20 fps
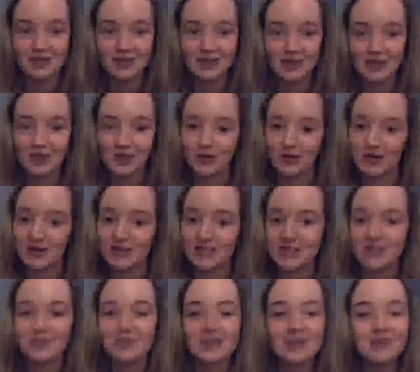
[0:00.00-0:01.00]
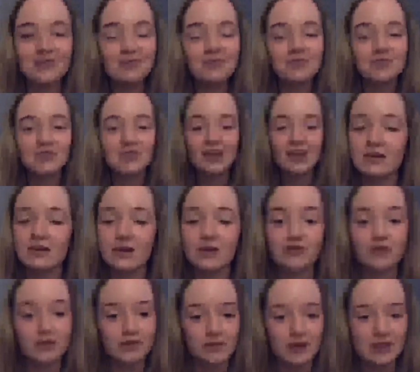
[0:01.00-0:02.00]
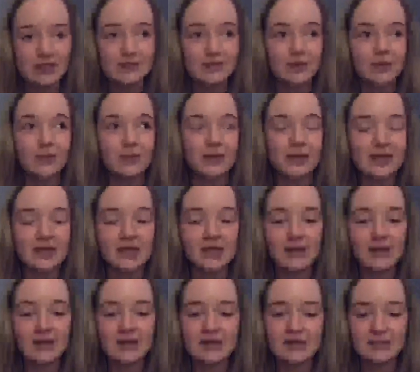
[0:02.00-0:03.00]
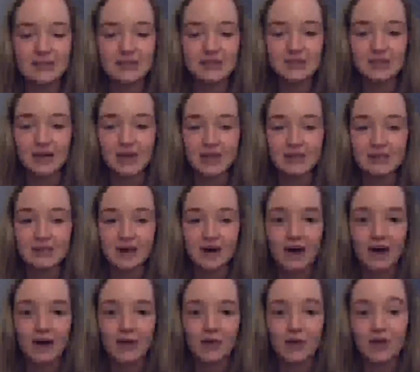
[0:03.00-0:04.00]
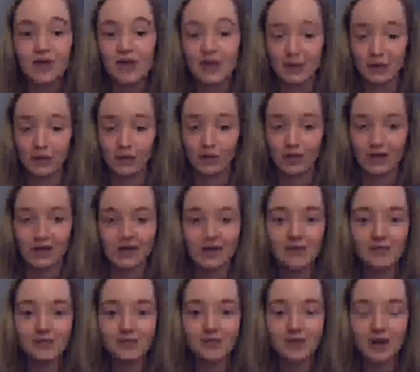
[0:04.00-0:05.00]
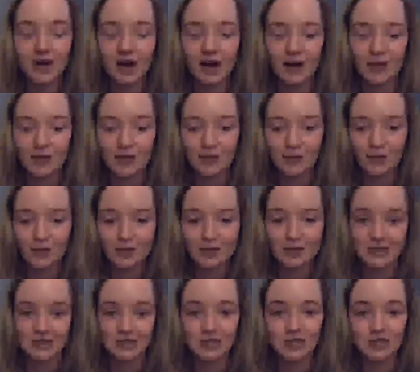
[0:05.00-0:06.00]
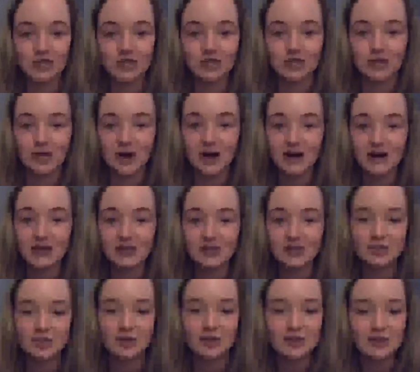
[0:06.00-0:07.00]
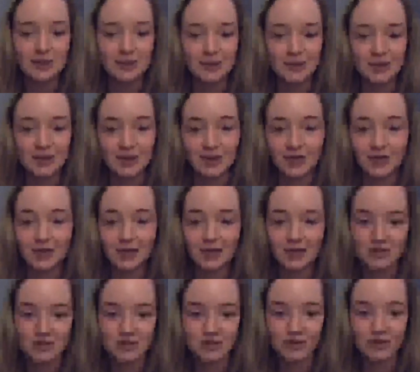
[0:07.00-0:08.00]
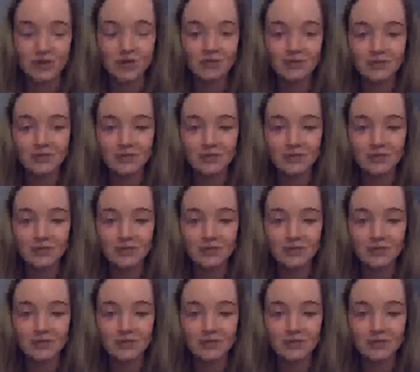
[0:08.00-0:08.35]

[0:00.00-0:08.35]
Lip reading: creativity. A fun fact about me is that I really like running. I run cross country and track, so that's something that I really enjoy.